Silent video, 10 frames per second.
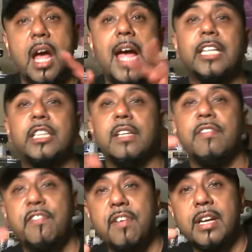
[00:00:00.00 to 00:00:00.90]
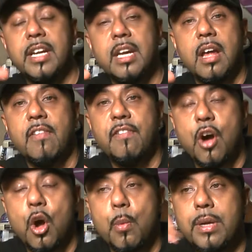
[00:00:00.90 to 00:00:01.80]
Actually, funnily enough,
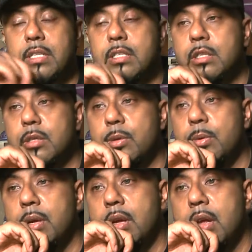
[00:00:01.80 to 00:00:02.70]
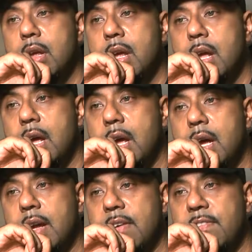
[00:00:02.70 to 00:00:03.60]
I went to
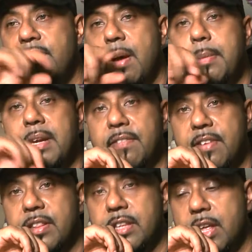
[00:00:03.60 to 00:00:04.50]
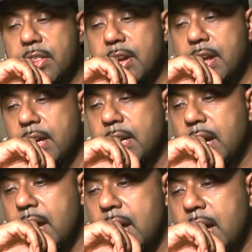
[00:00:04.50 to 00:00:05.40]
a family event the other day,
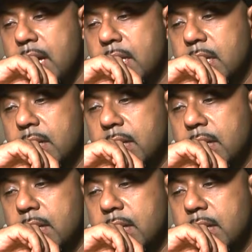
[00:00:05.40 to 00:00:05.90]
and